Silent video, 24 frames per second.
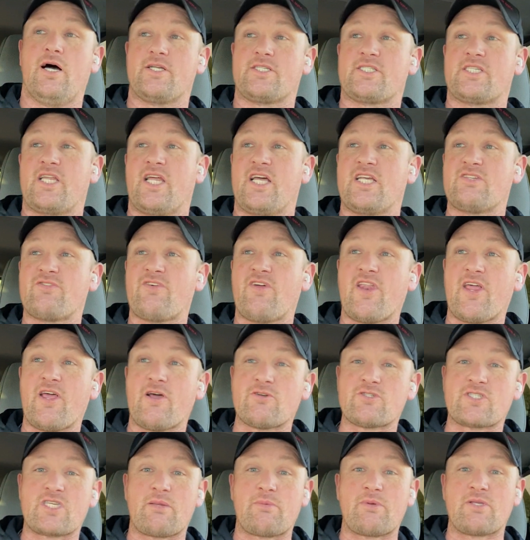Today's
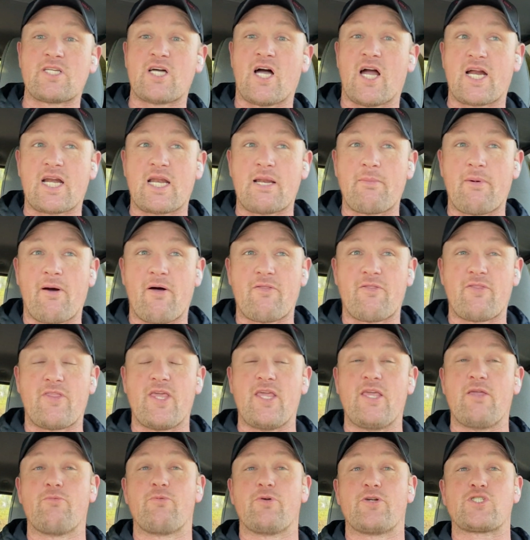video is going to be talking about
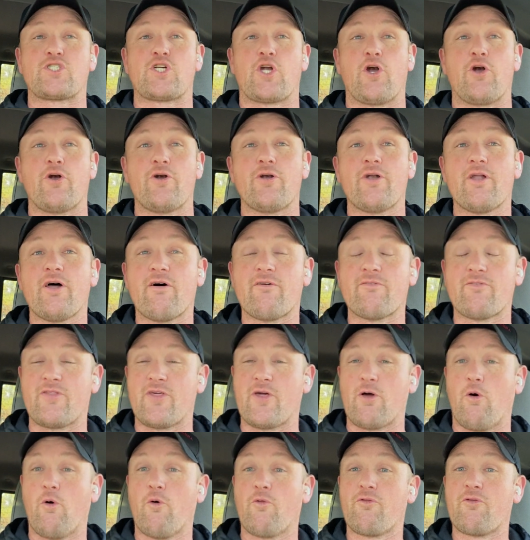the return of
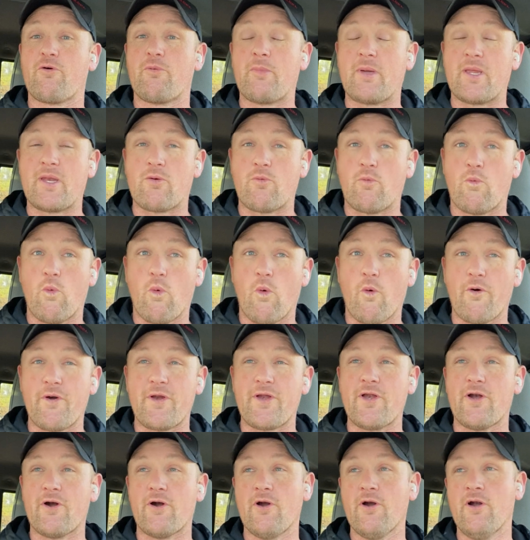the Ultimate
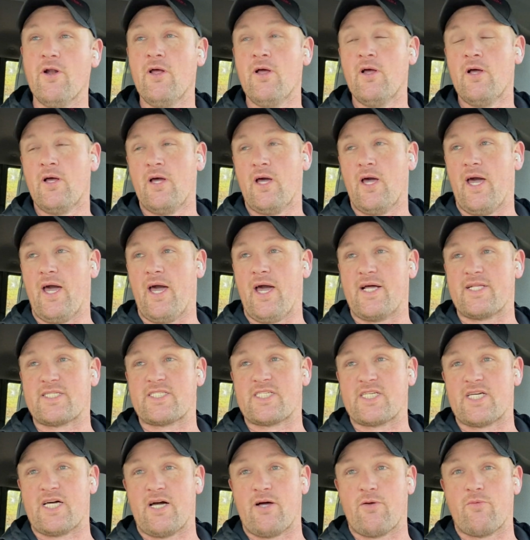Warrior at
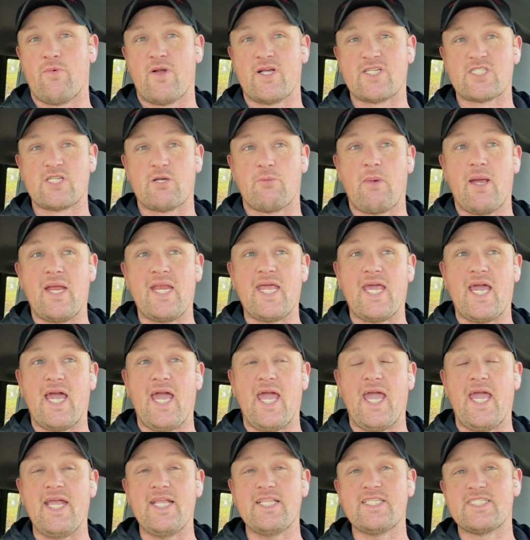WrestleMania
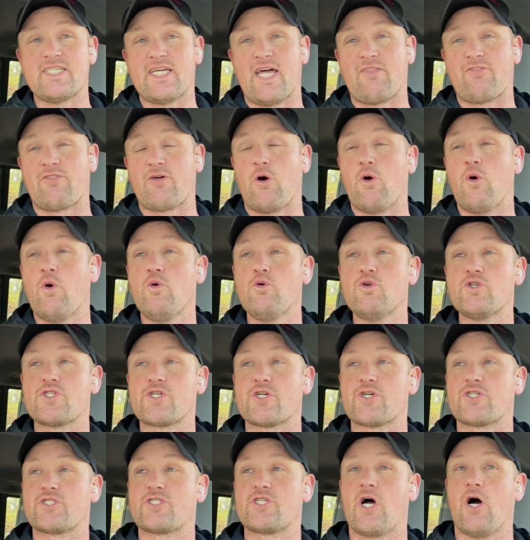8 at the
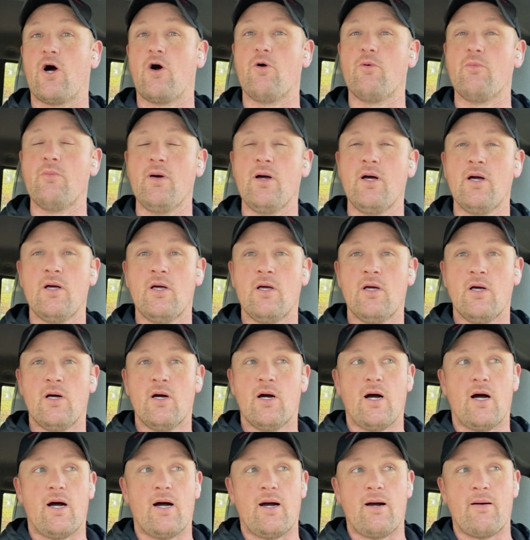Hoosier Dome.
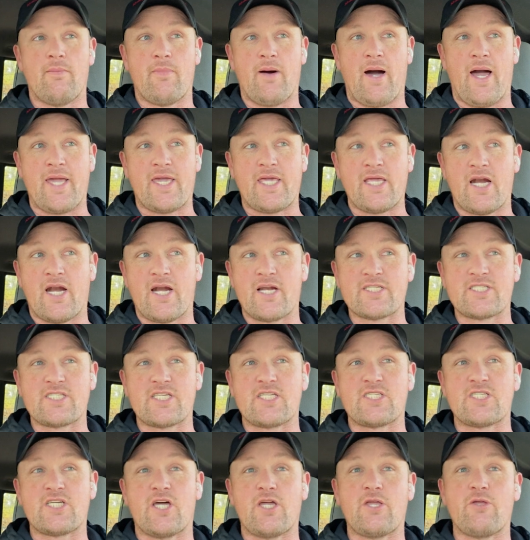I can
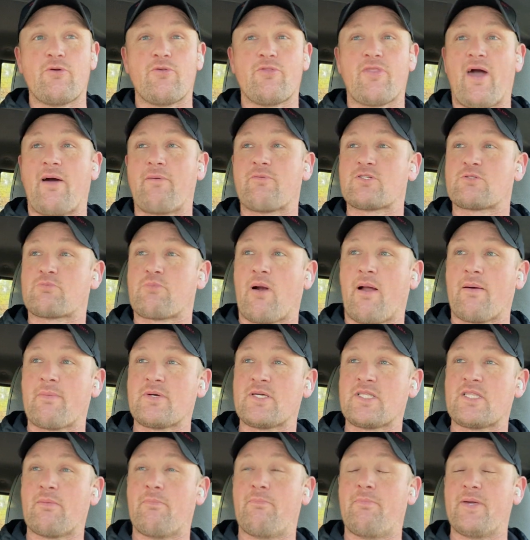honestly tell you that was
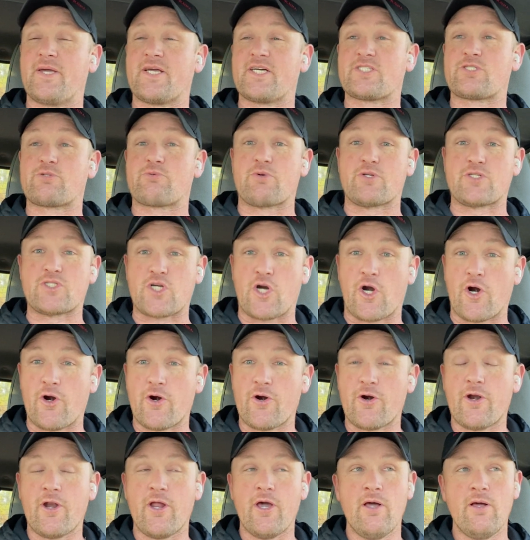probably the biggest
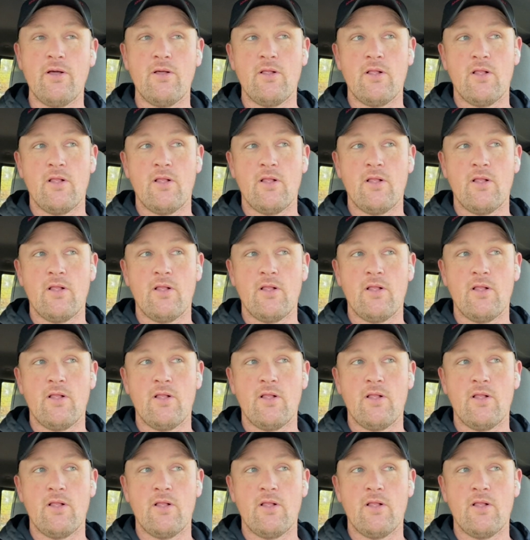return